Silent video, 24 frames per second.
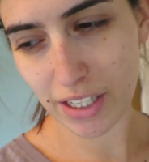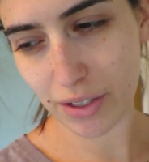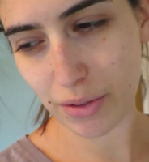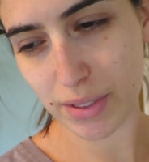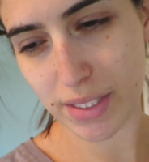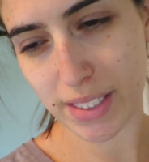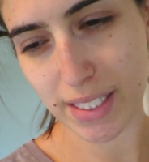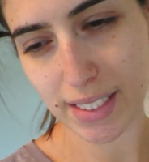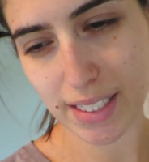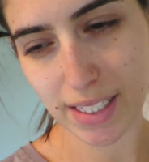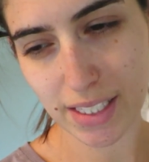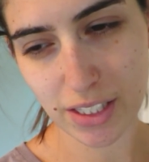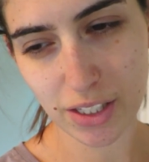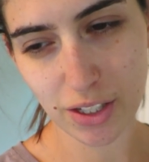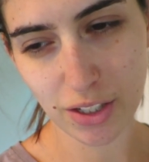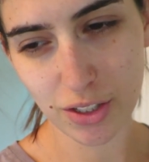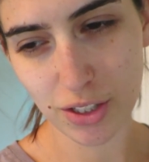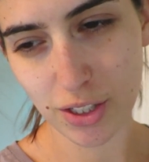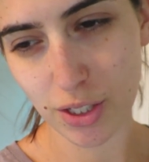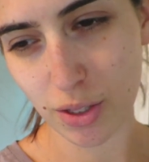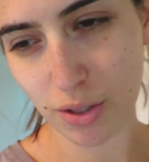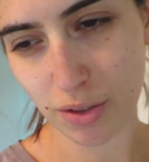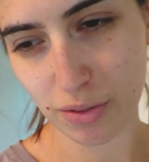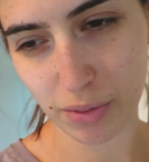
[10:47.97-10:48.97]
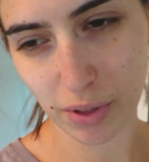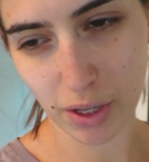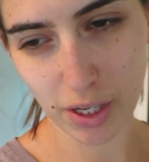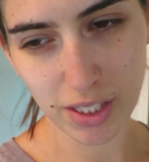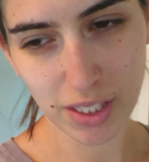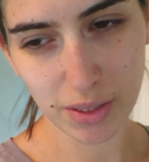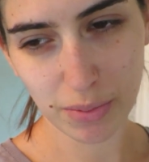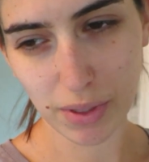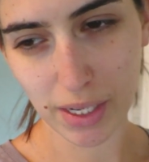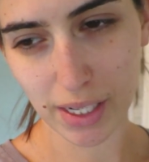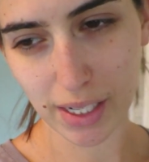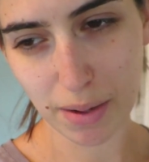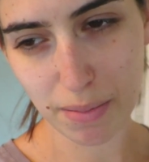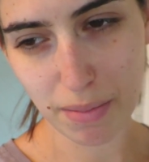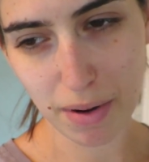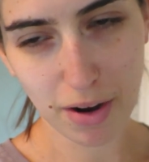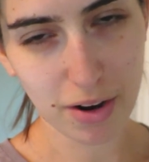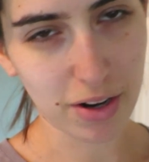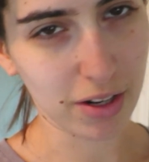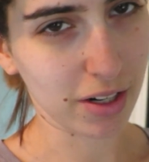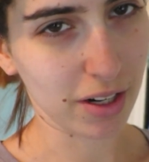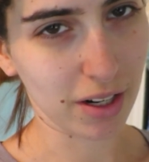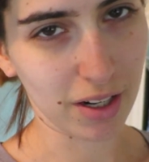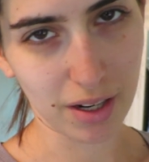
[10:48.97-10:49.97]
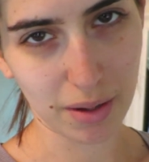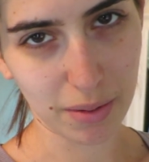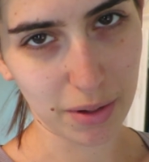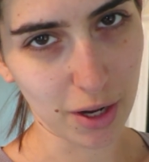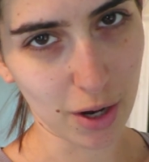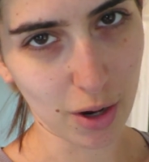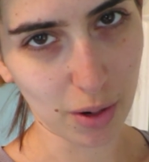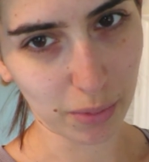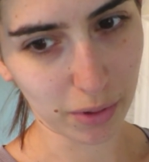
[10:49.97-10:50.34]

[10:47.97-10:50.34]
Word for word: And I always think it's good too if I'm going somewhere like America and I know